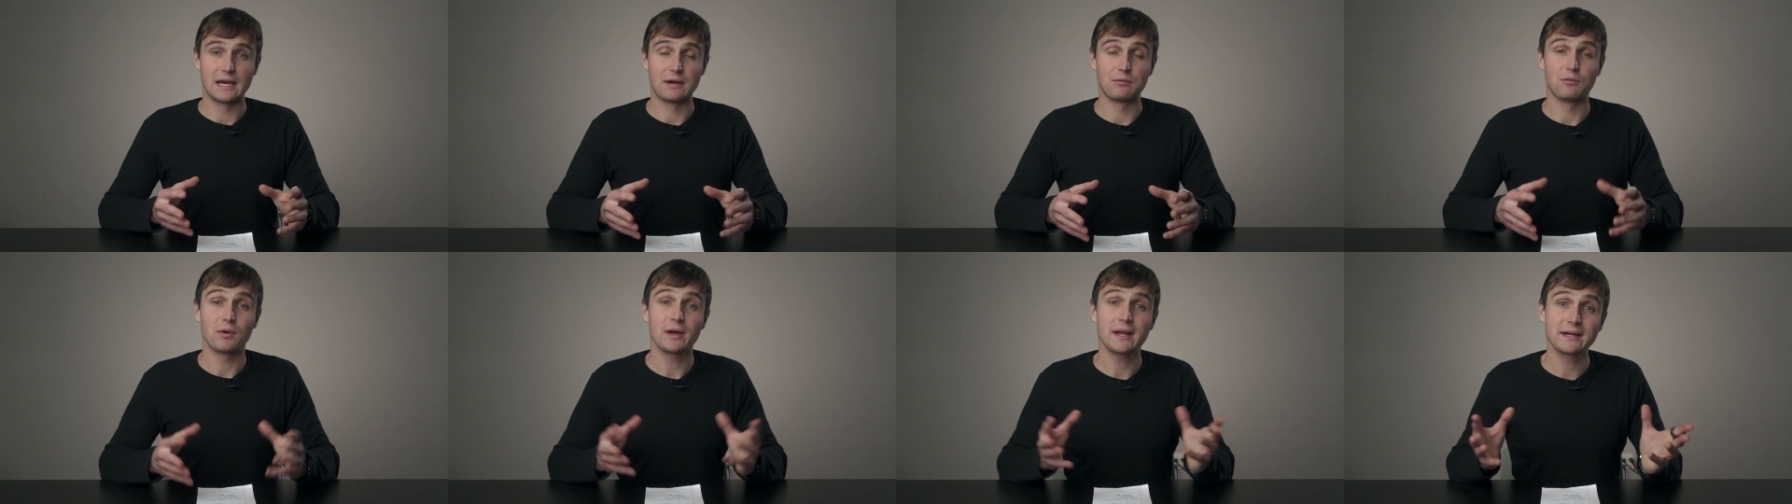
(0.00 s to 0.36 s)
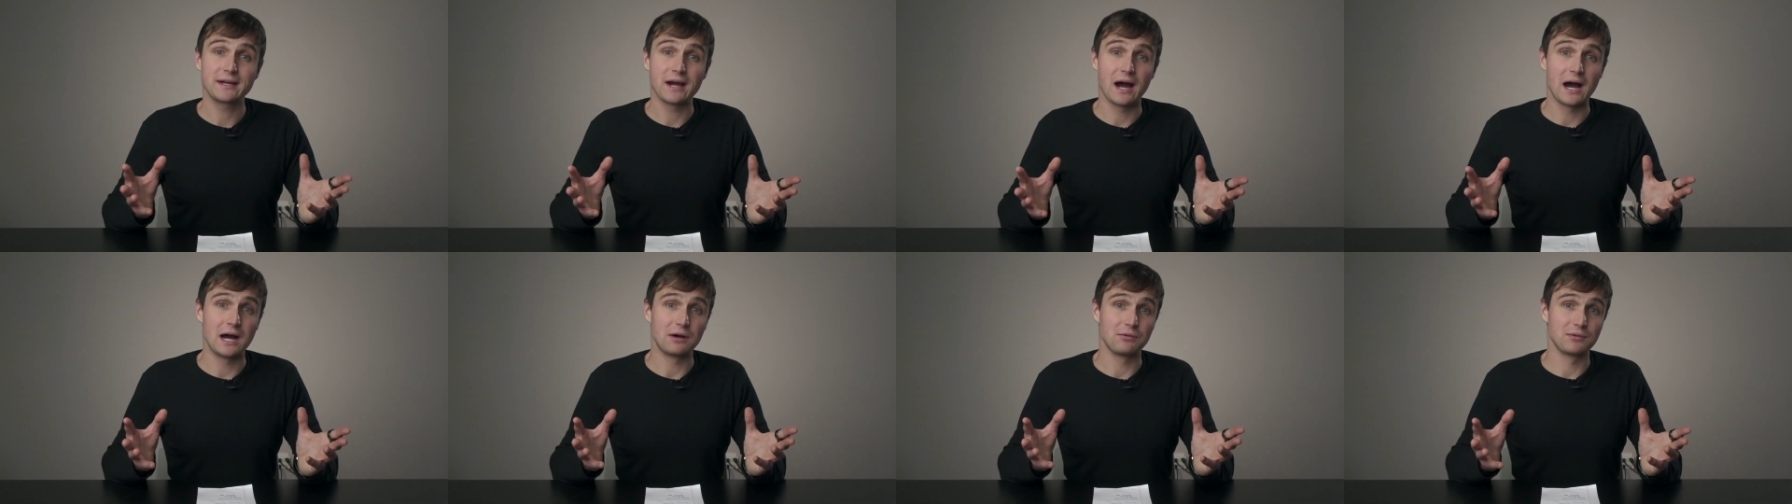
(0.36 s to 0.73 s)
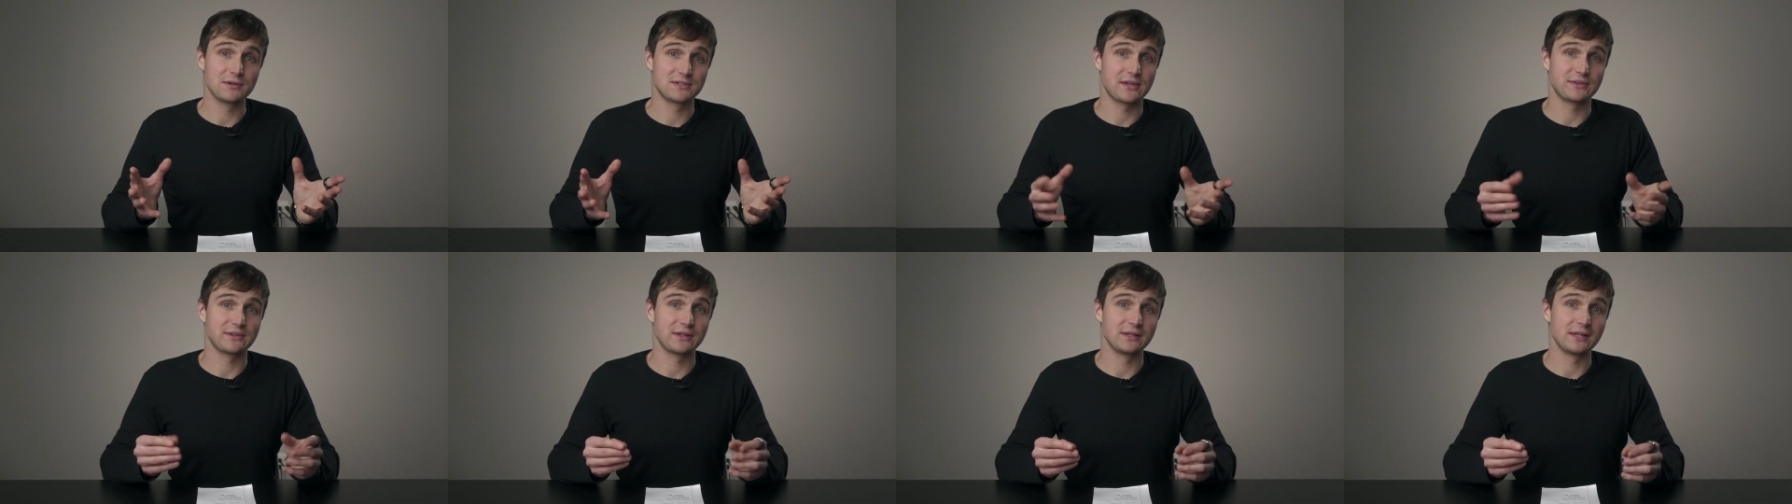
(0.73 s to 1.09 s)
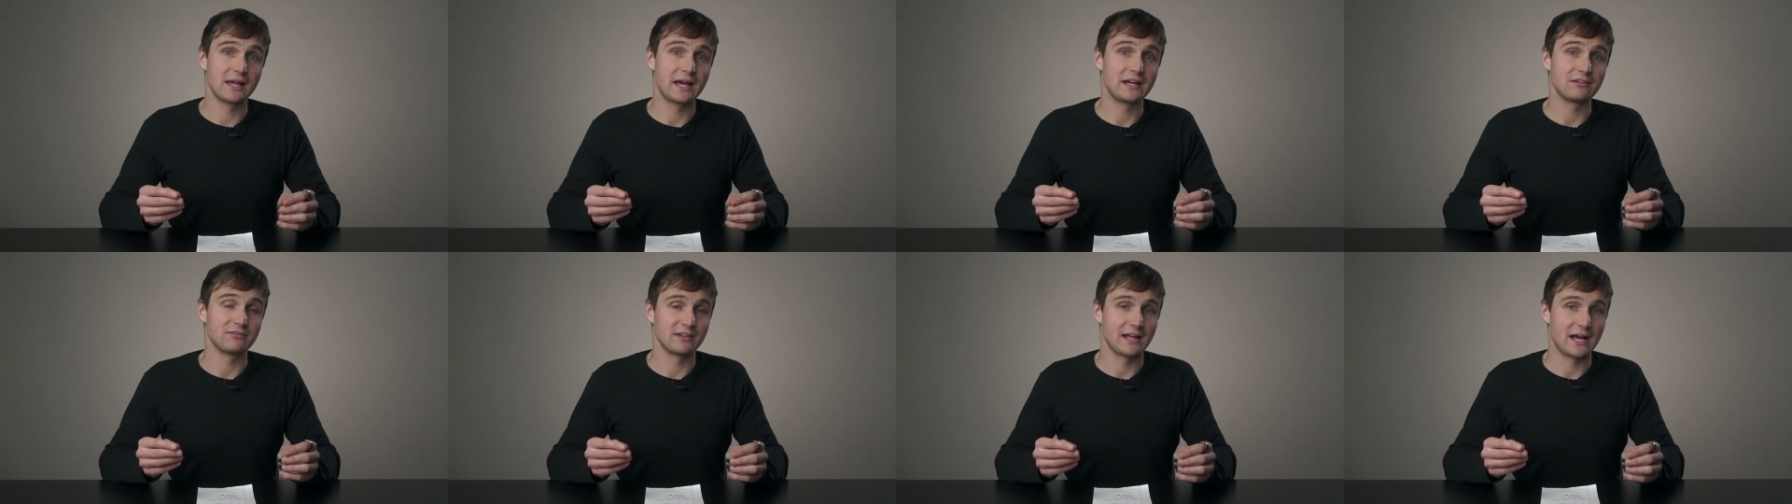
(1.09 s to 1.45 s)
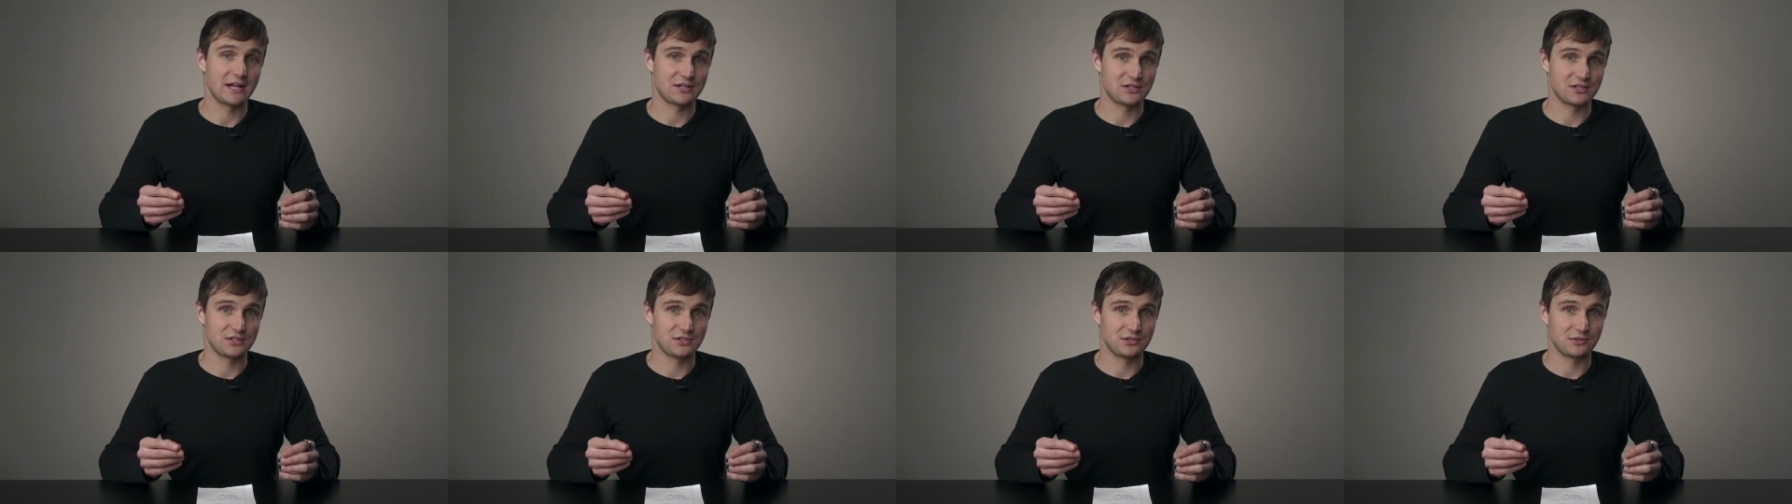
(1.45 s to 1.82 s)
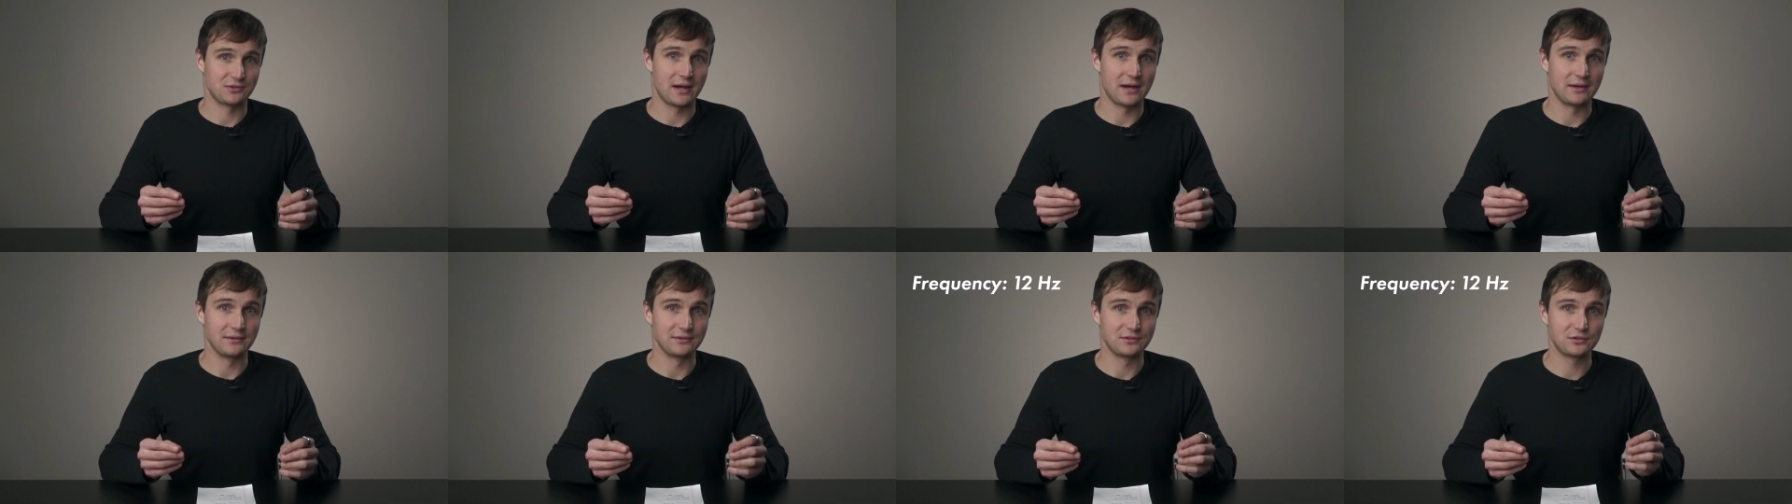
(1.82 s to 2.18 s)
And what I got was that the light flashes
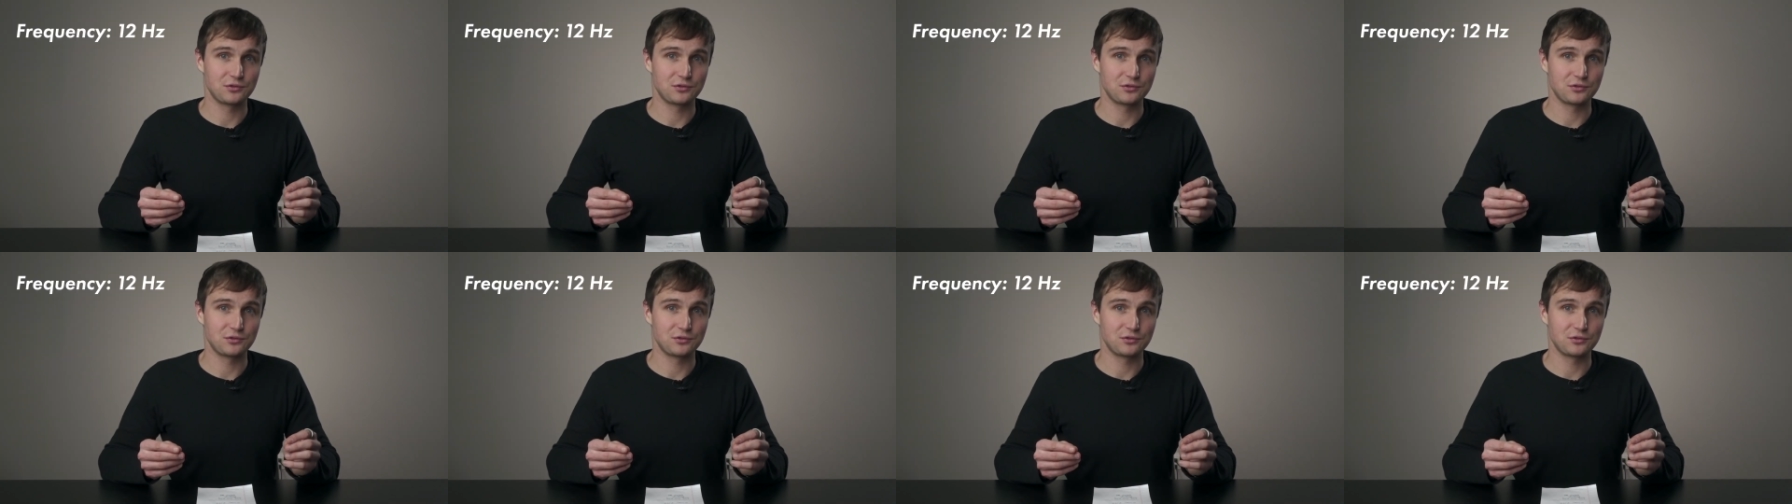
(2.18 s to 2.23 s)
around